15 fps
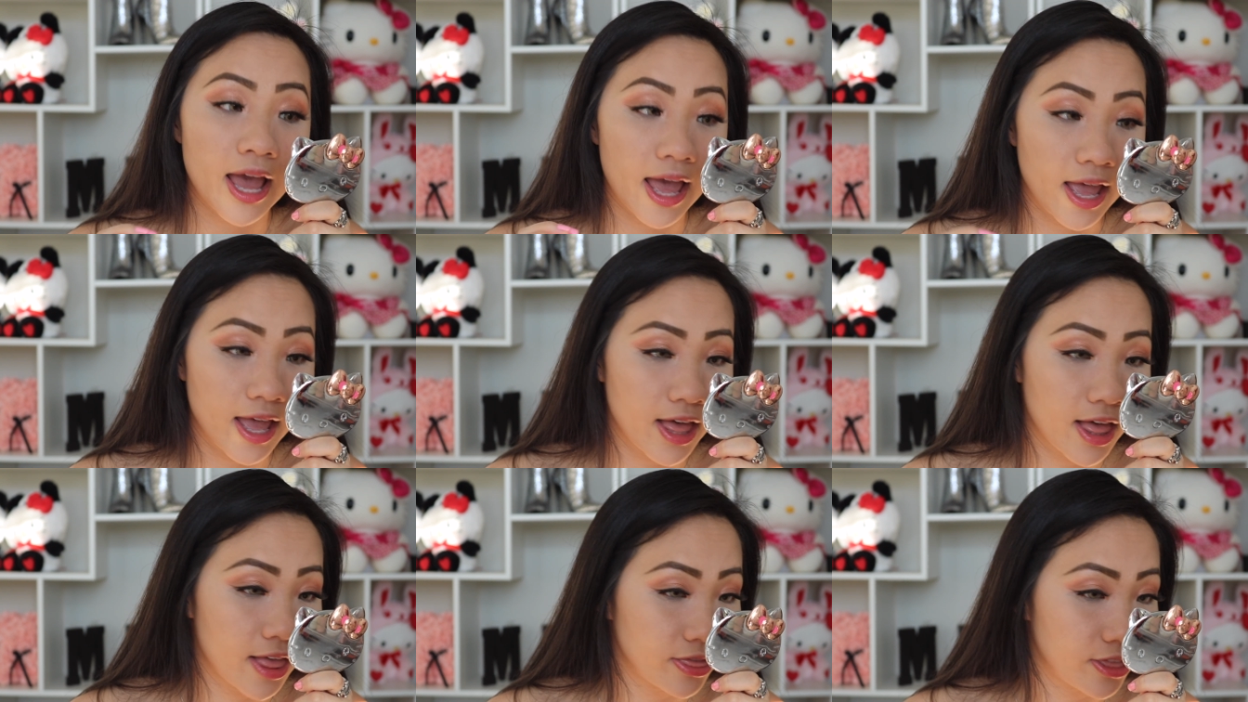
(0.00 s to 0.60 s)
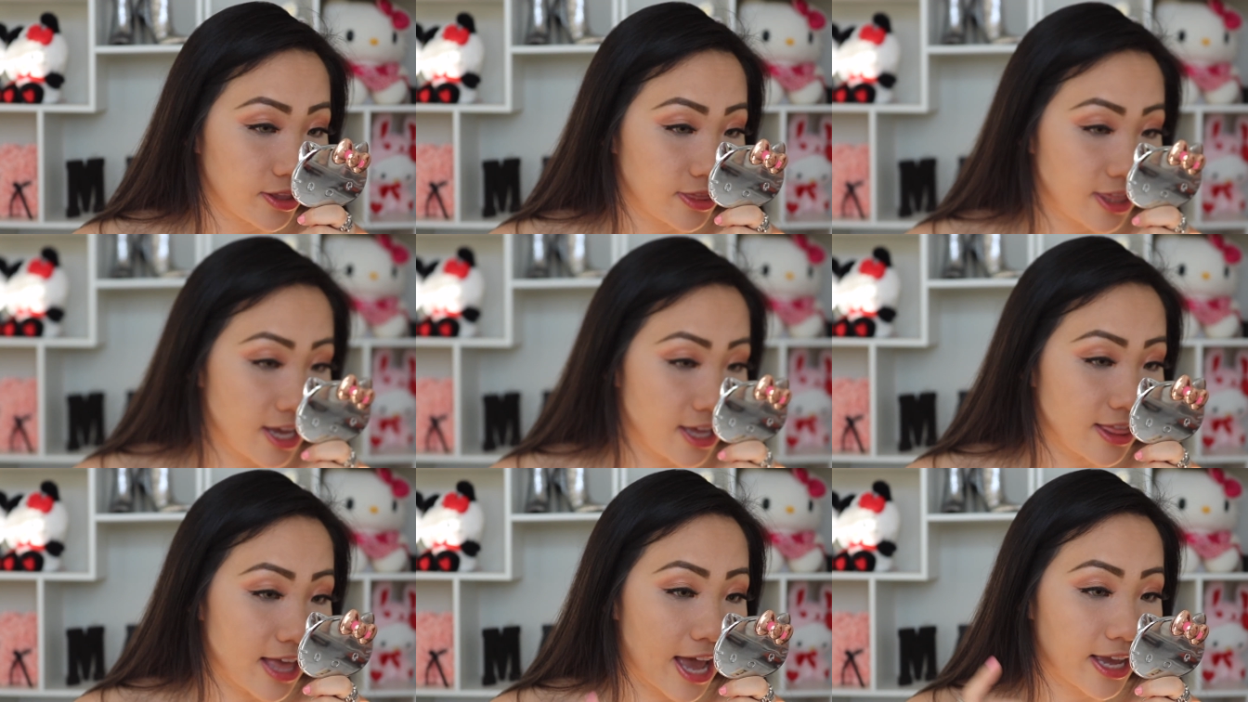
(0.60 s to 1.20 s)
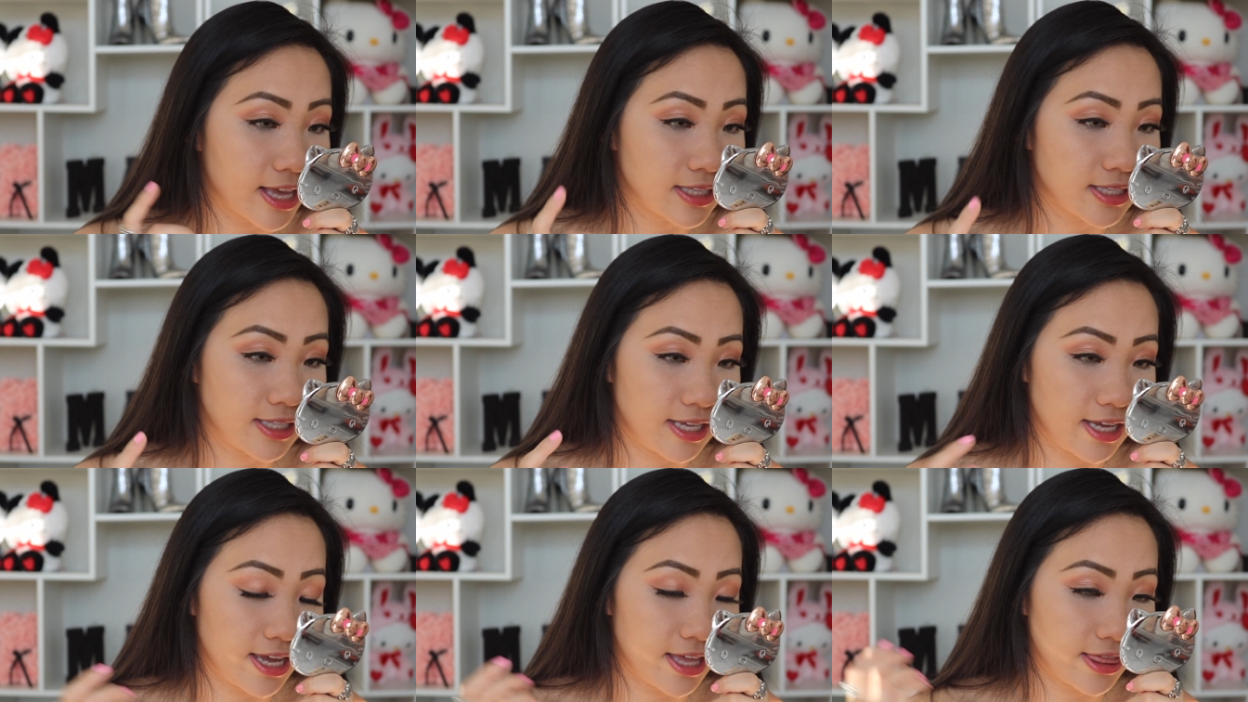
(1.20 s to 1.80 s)
And the thing that I can
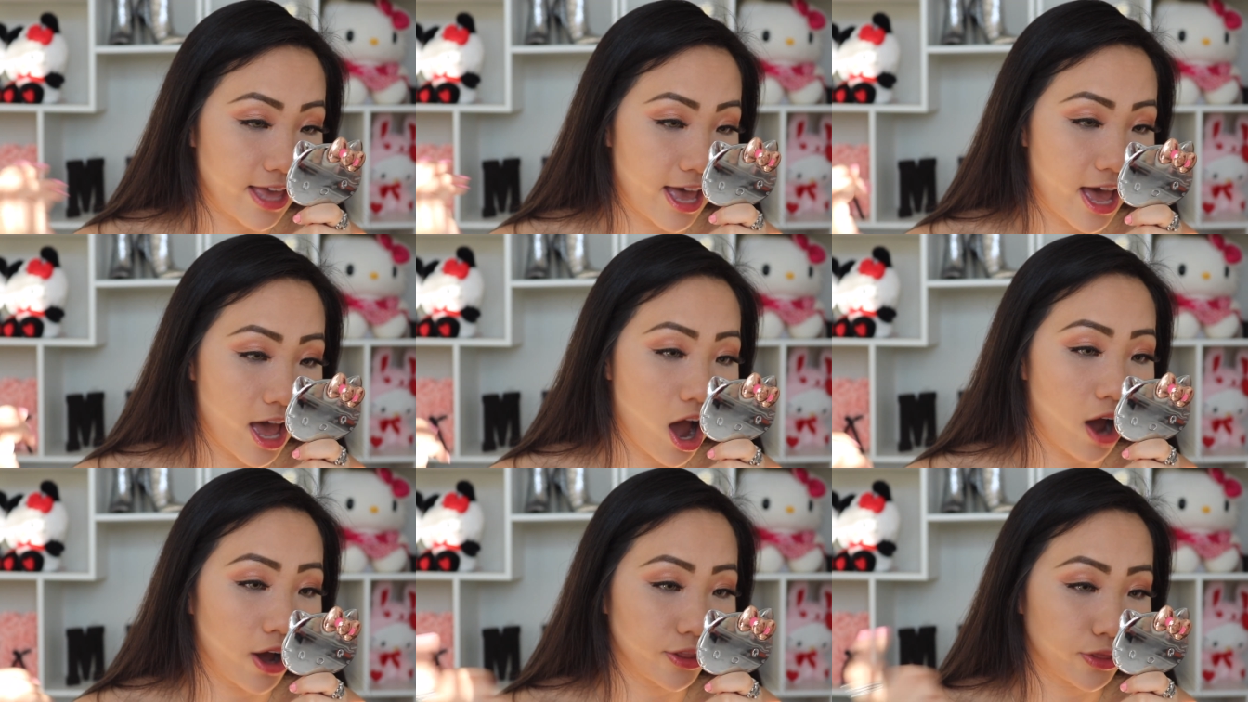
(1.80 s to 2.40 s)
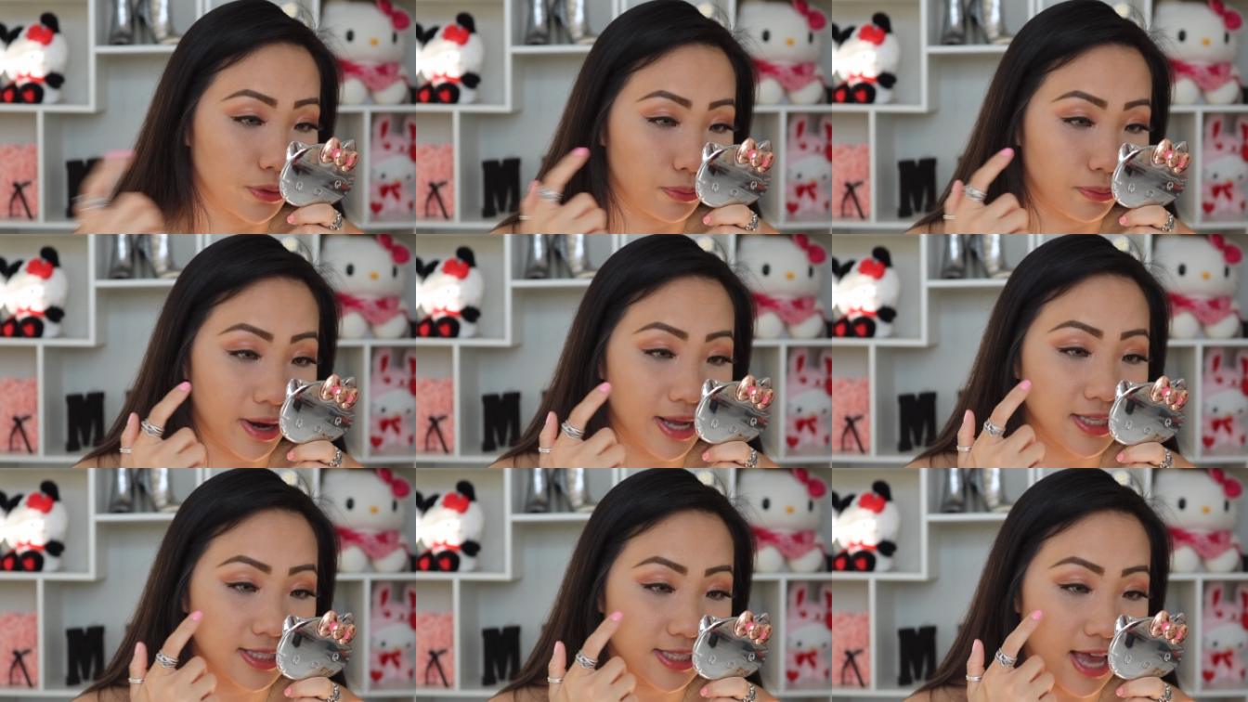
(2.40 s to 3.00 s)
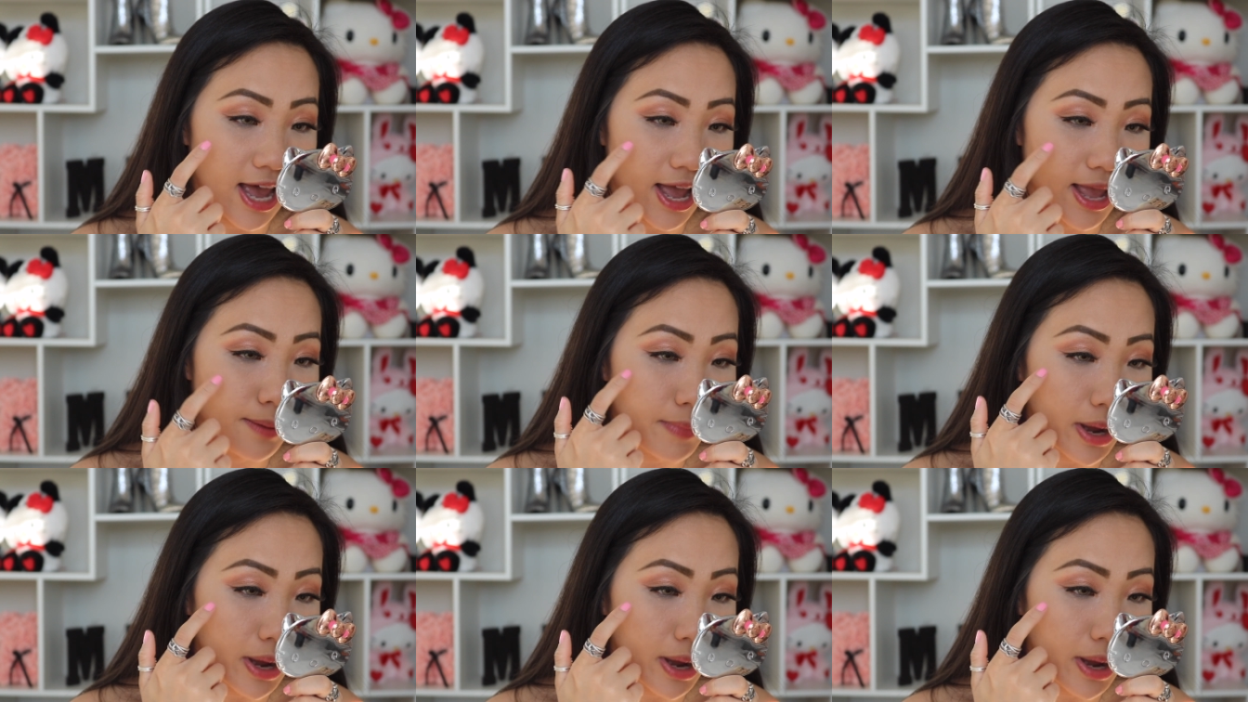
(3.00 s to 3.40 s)
see that on the right side,